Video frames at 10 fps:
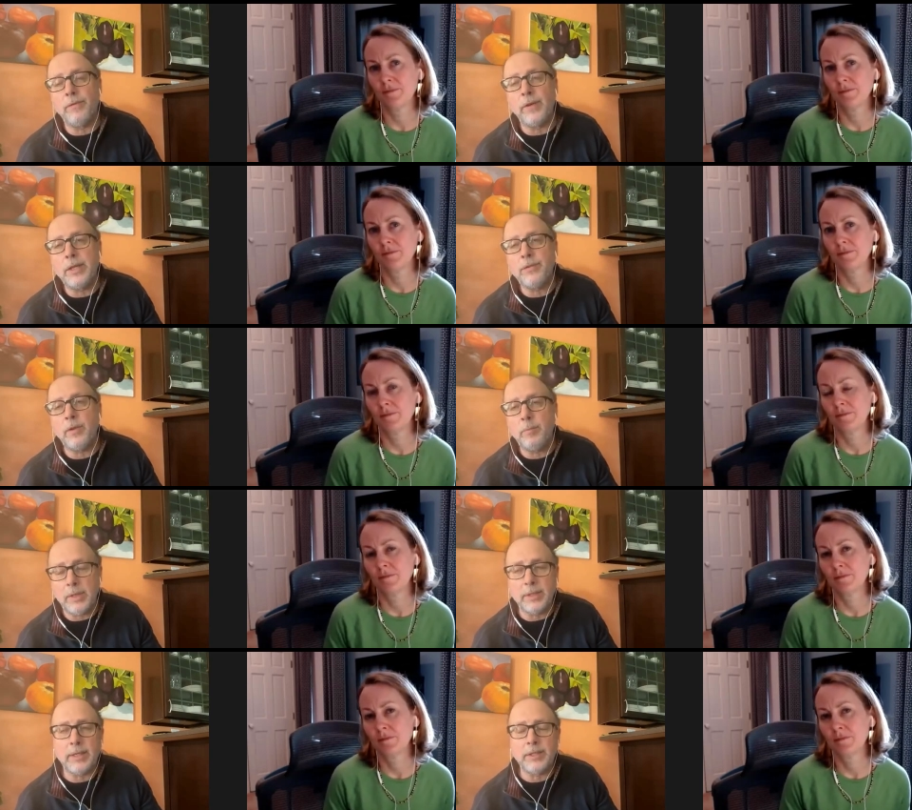Speaker 1: advised fund
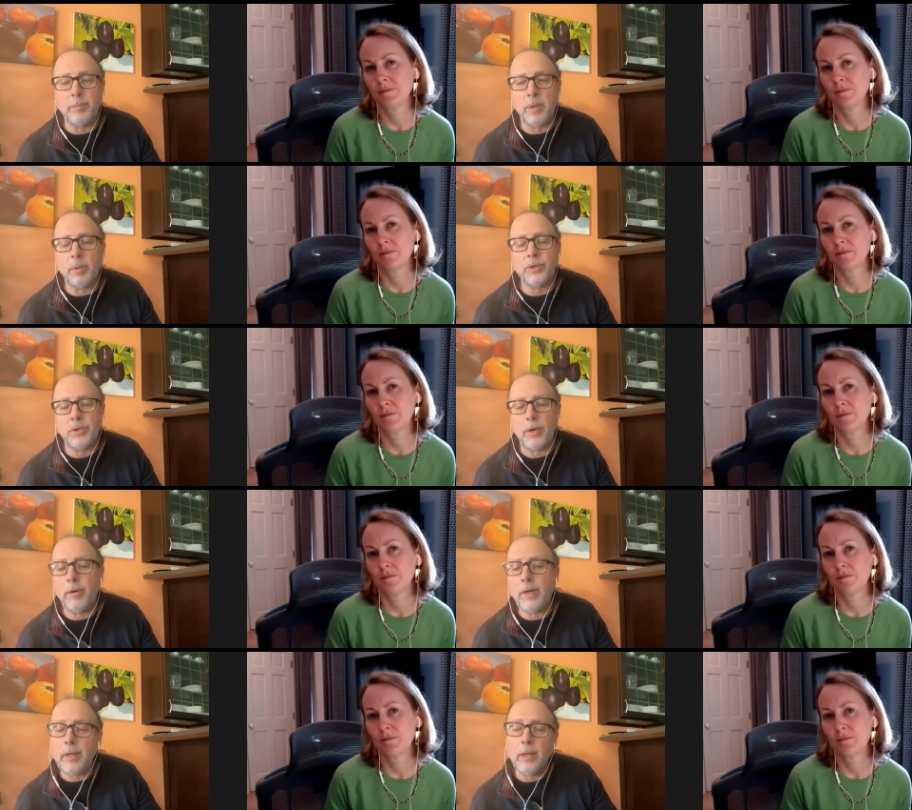because that's a public
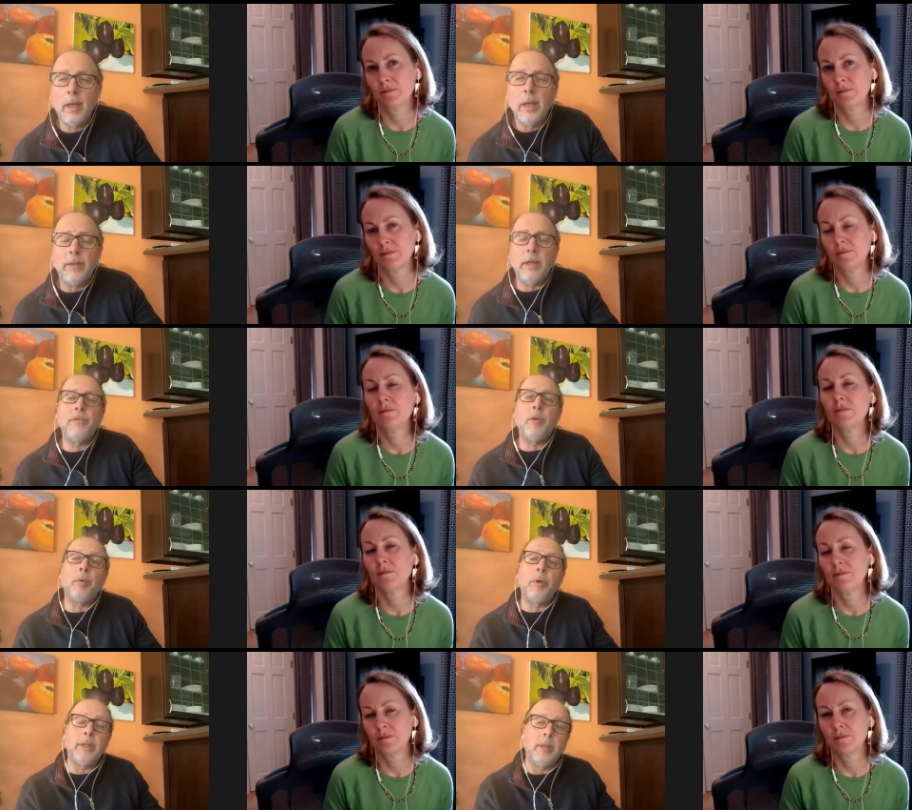charity than if you're
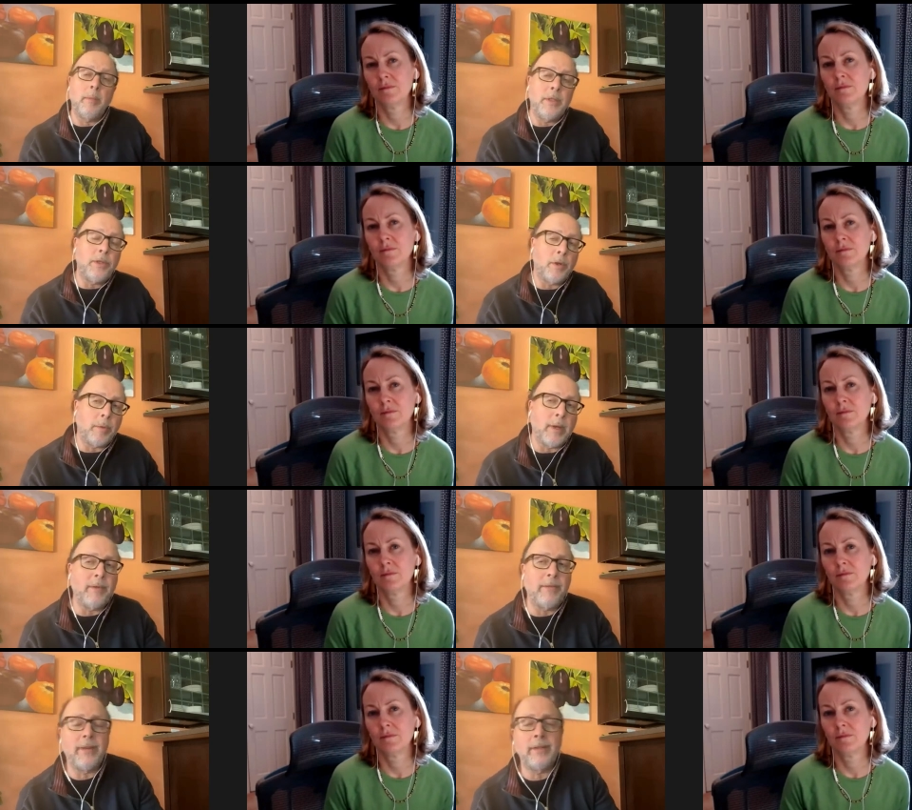putting them into your
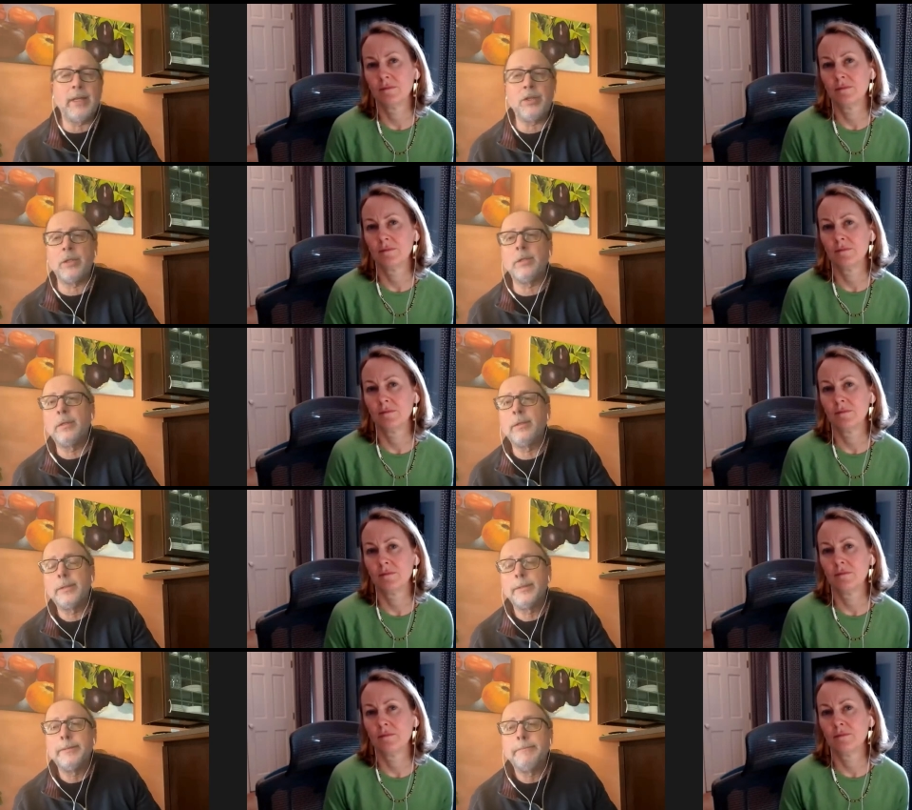private foundation.
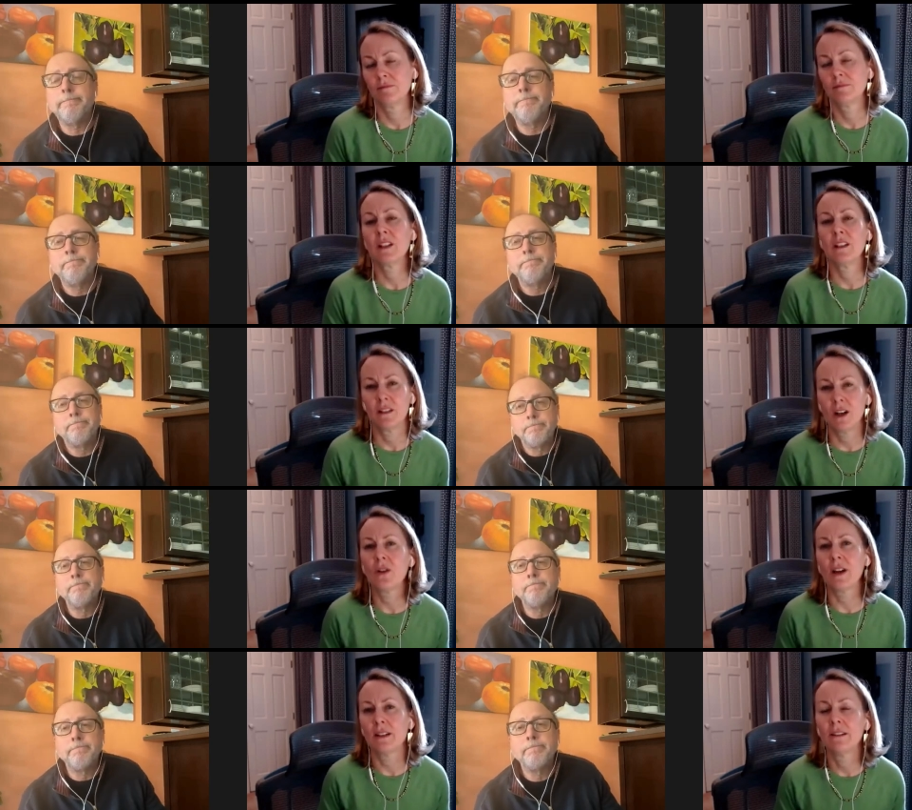
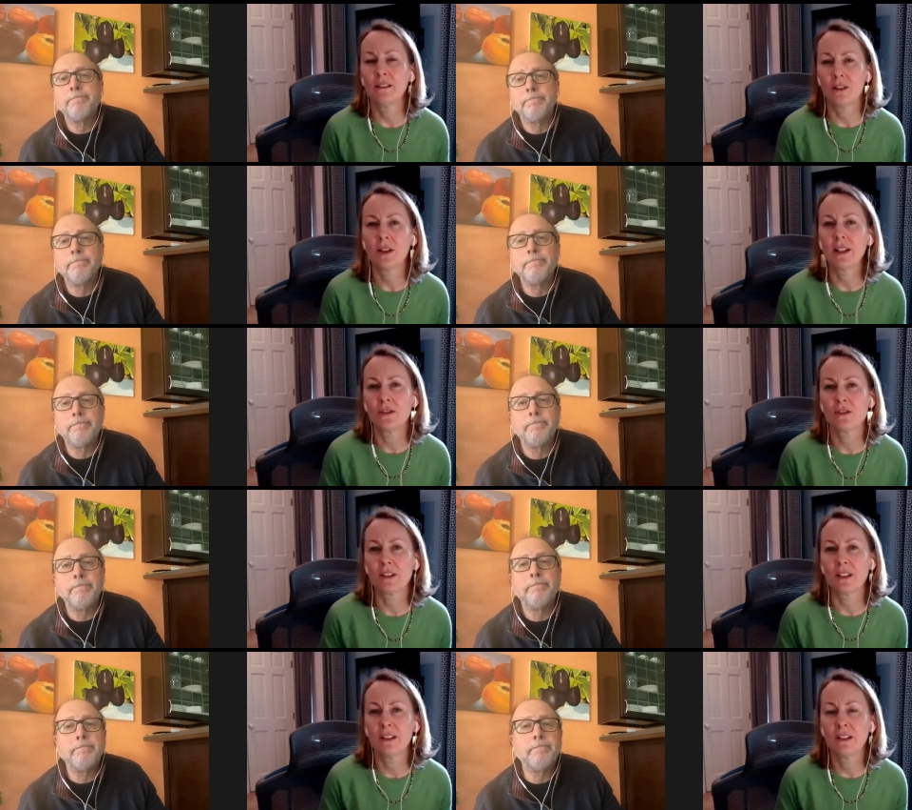
Speaker 2: Okay. Okay.
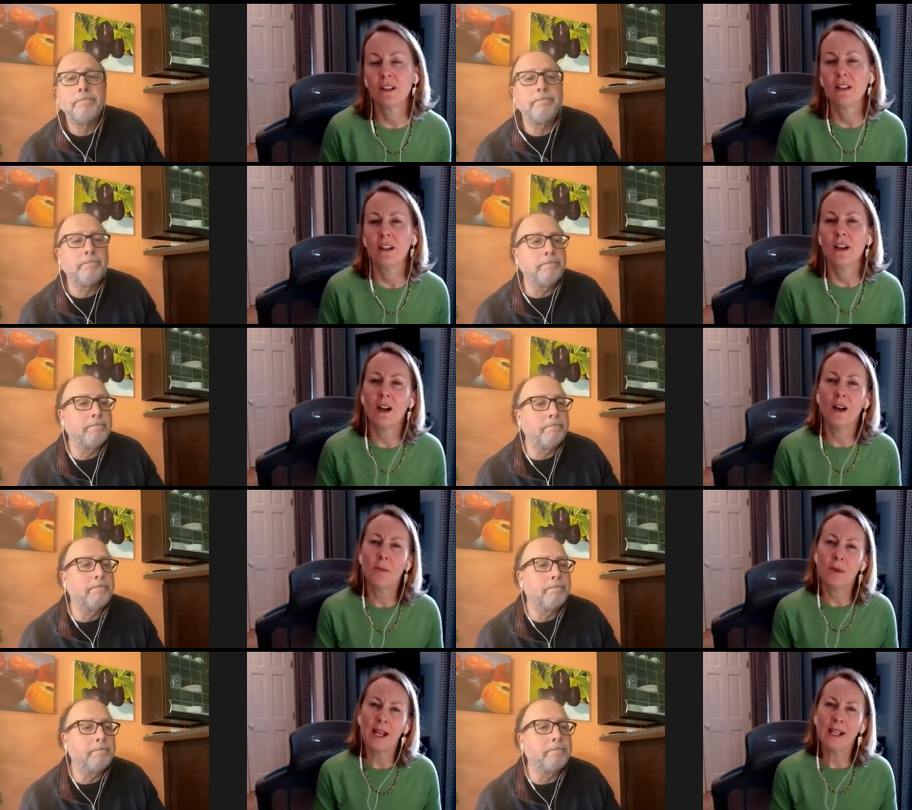Interesting
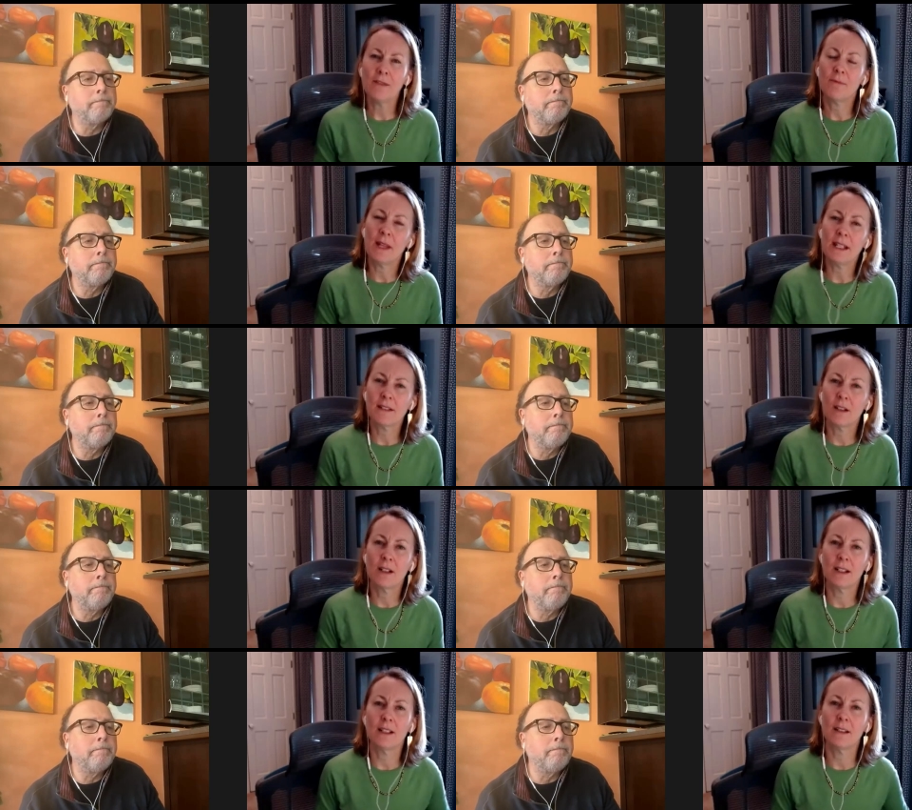um, kind of based
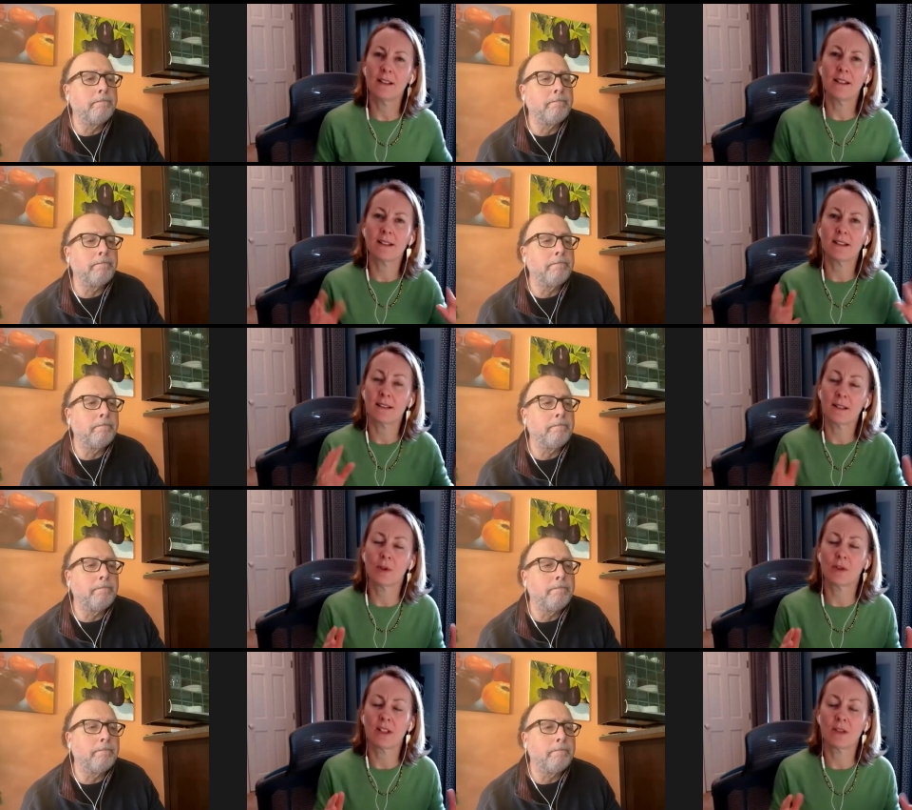on, and this is a
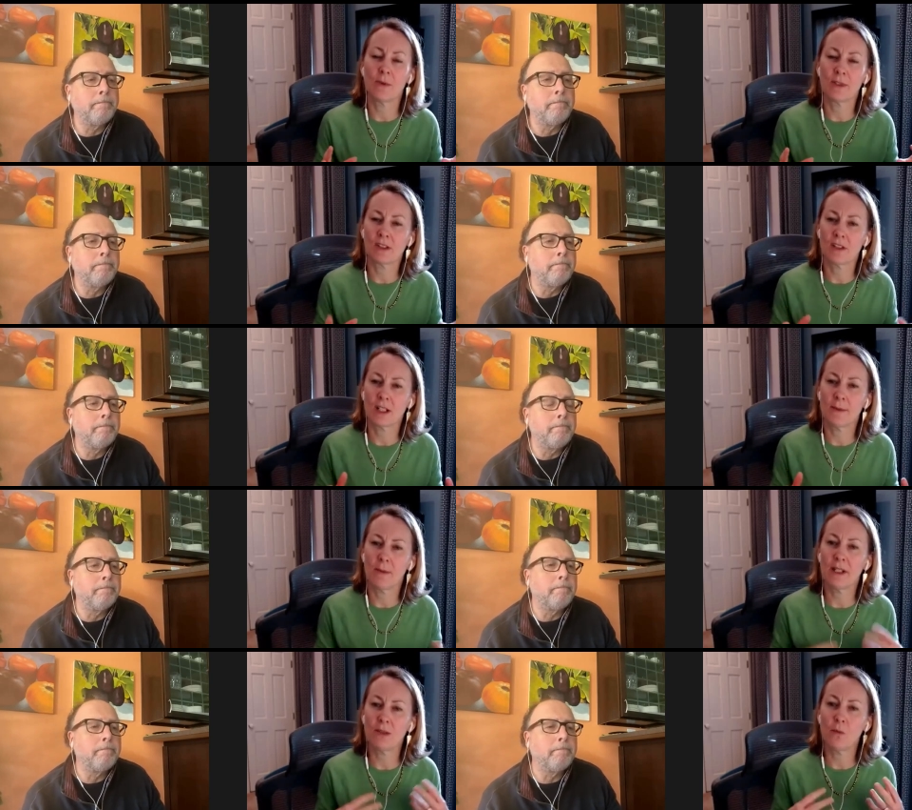similar question what we just talked
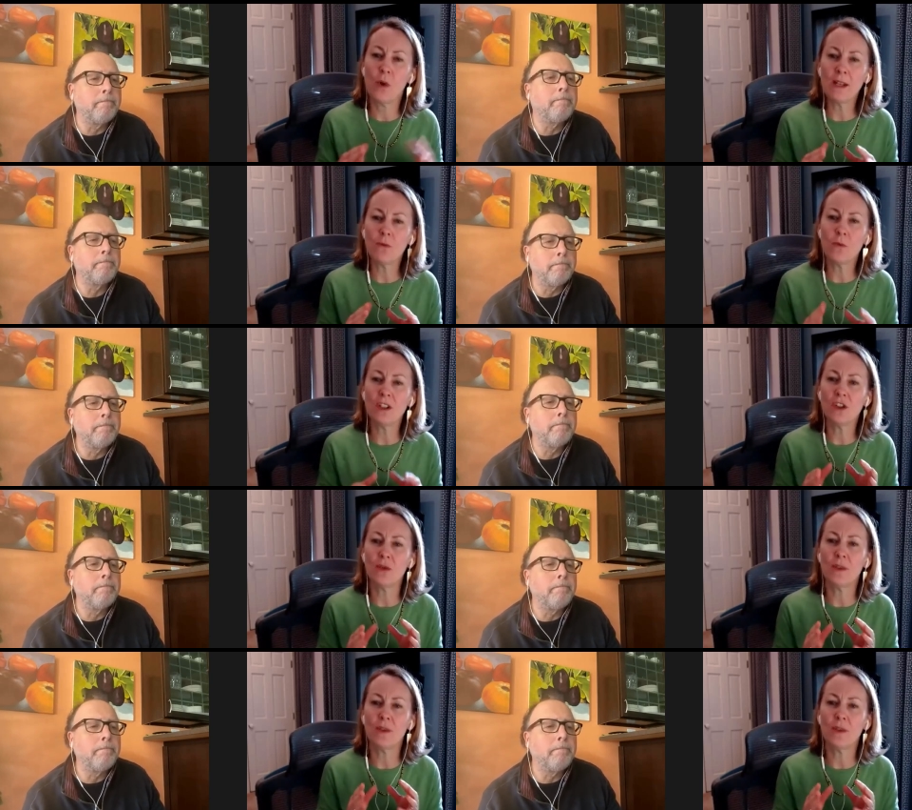about, but when would